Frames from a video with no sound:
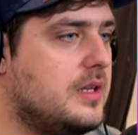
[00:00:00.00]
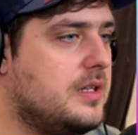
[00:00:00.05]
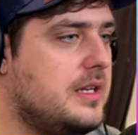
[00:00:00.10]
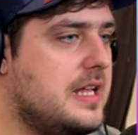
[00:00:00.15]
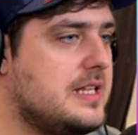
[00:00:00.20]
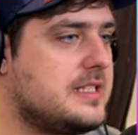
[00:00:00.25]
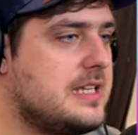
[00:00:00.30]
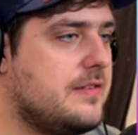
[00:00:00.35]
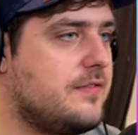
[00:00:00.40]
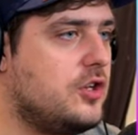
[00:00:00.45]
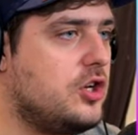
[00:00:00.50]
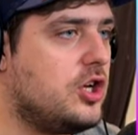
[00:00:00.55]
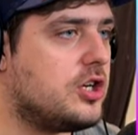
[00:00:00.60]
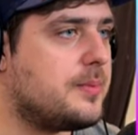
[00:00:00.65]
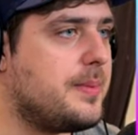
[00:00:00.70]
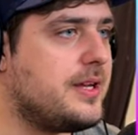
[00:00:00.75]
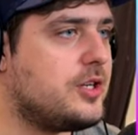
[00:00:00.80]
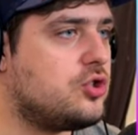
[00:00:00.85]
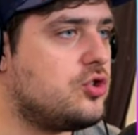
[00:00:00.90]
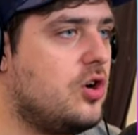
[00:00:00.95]
let's have a look.
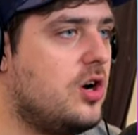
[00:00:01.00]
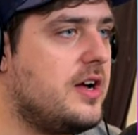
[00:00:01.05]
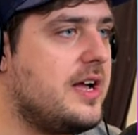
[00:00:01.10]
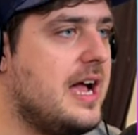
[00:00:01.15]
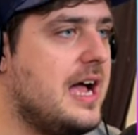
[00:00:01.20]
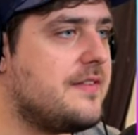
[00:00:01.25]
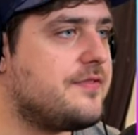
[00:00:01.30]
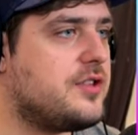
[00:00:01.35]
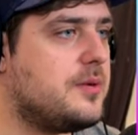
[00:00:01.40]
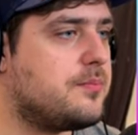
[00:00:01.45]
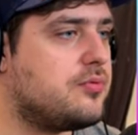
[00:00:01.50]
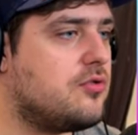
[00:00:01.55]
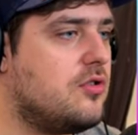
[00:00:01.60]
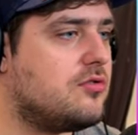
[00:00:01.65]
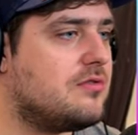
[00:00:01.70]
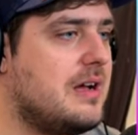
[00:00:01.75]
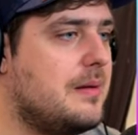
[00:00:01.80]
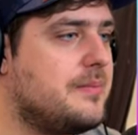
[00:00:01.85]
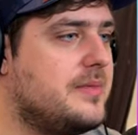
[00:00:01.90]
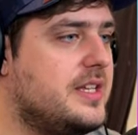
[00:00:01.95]
Make sure I have to
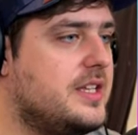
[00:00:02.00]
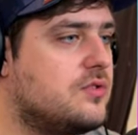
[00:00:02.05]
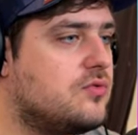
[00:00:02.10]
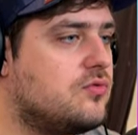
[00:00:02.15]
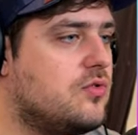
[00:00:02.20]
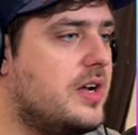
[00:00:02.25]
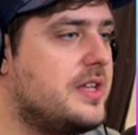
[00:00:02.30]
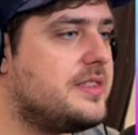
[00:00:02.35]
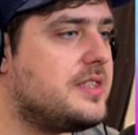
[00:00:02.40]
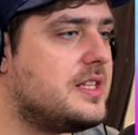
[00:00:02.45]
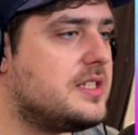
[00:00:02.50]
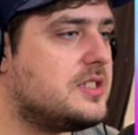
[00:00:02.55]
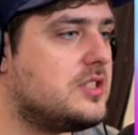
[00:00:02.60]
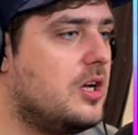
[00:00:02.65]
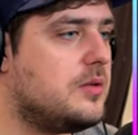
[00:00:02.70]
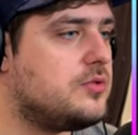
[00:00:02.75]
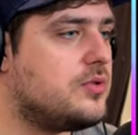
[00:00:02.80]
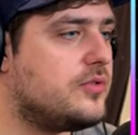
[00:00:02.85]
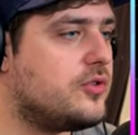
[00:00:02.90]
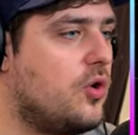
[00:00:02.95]
program these right this
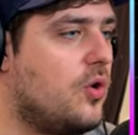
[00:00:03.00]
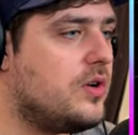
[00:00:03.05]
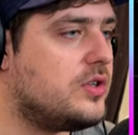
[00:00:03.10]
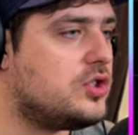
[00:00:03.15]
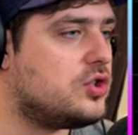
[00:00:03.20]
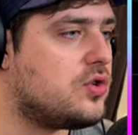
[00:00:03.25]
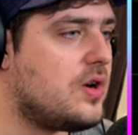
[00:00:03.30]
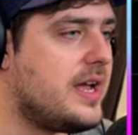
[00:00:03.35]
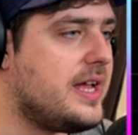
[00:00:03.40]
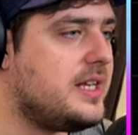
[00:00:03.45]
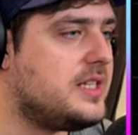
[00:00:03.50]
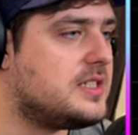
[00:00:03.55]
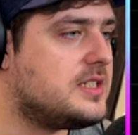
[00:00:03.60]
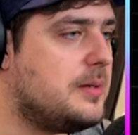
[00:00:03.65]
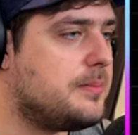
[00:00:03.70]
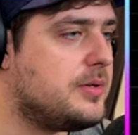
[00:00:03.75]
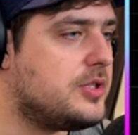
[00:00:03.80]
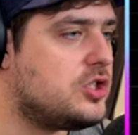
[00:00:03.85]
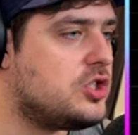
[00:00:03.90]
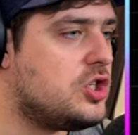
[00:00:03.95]
time. So we've got trains
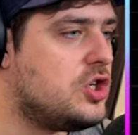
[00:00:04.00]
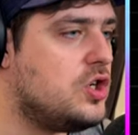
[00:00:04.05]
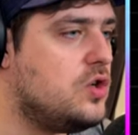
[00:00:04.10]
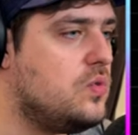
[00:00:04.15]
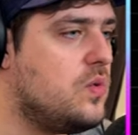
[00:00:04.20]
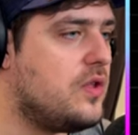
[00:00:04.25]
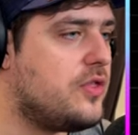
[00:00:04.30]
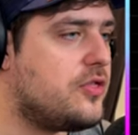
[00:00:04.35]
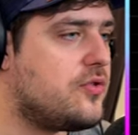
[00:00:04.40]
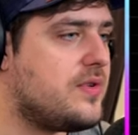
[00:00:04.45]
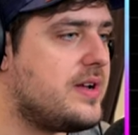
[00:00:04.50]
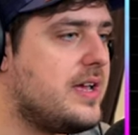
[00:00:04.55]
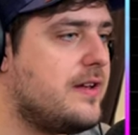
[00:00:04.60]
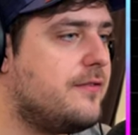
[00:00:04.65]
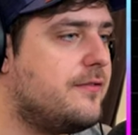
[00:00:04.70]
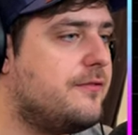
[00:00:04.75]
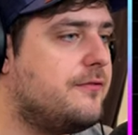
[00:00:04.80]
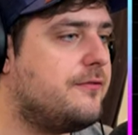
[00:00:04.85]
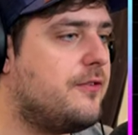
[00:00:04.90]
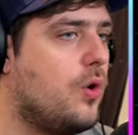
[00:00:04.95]
number two, three, and
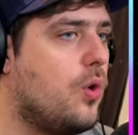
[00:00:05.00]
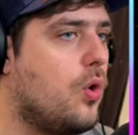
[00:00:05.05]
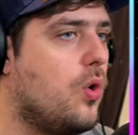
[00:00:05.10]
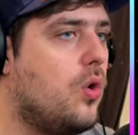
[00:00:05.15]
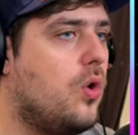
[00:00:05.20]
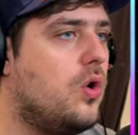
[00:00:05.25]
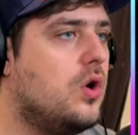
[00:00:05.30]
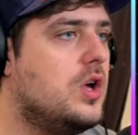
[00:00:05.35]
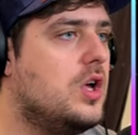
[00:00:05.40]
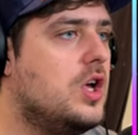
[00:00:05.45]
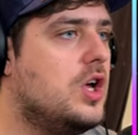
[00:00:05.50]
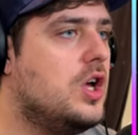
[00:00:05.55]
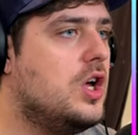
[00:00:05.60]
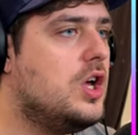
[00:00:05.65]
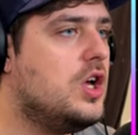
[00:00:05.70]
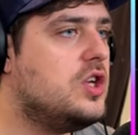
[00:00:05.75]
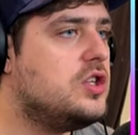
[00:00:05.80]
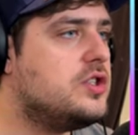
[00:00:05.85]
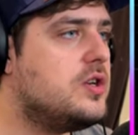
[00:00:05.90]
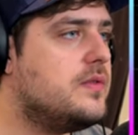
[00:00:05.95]
four.
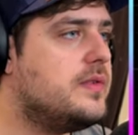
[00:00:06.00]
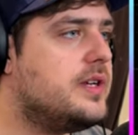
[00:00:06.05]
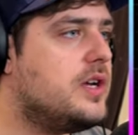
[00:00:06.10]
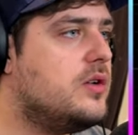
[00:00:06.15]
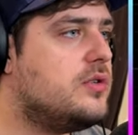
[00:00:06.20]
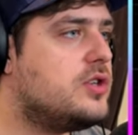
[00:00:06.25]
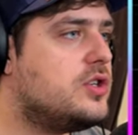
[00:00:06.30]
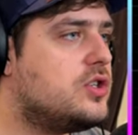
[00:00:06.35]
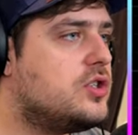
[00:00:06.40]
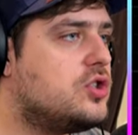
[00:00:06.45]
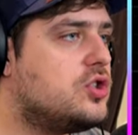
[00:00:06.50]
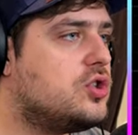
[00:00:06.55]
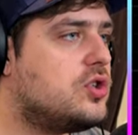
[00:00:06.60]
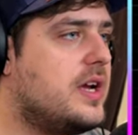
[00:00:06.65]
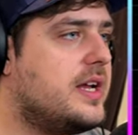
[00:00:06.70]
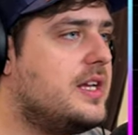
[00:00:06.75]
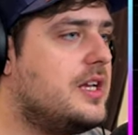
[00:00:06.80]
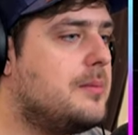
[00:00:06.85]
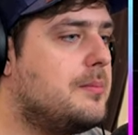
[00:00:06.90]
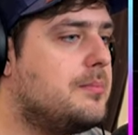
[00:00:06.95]
So we go to
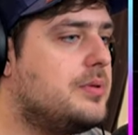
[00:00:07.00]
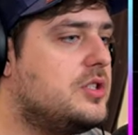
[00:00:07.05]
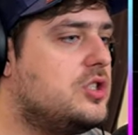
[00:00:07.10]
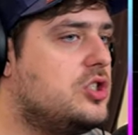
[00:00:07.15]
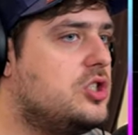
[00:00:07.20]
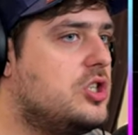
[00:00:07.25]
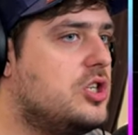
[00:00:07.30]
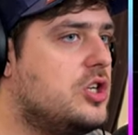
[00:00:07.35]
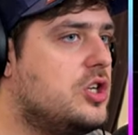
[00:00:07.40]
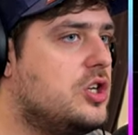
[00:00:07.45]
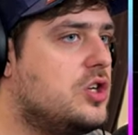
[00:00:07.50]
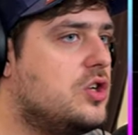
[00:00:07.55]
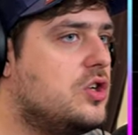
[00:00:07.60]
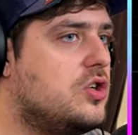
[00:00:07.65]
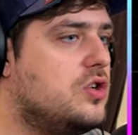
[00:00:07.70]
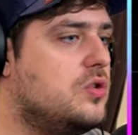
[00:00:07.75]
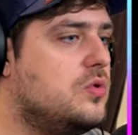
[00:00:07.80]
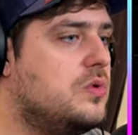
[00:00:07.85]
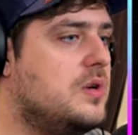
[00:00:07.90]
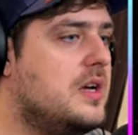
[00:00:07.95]
train number
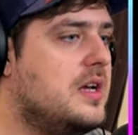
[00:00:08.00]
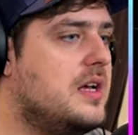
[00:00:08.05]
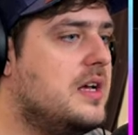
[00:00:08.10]
two,